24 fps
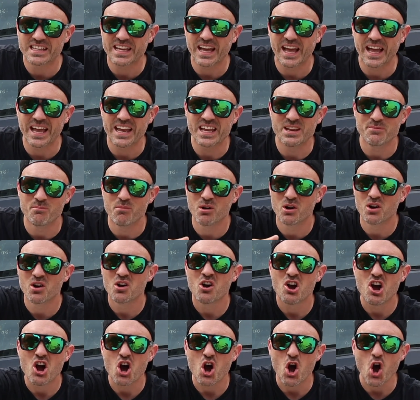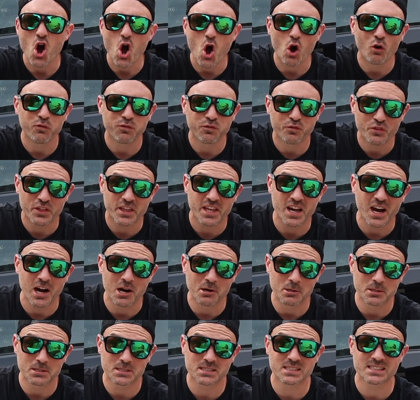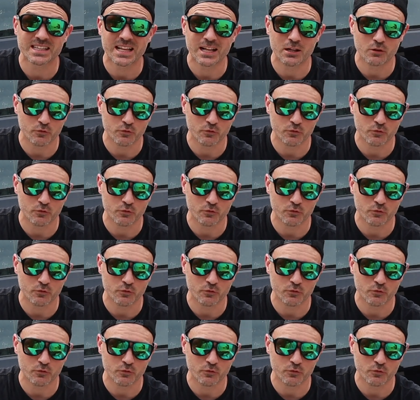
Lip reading: managed to obviously implant the